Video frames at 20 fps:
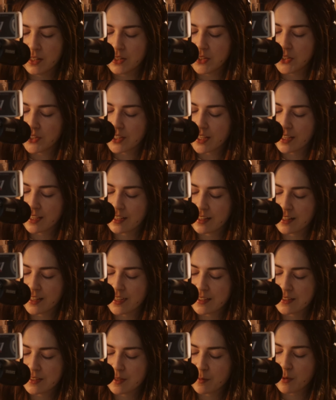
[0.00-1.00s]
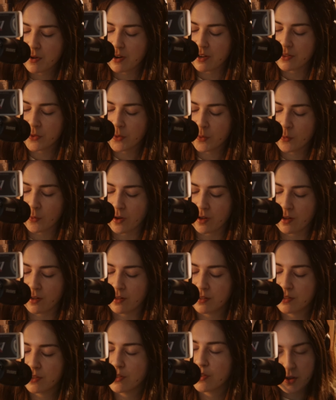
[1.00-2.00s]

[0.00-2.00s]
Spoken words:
"Looking glass upon the wall,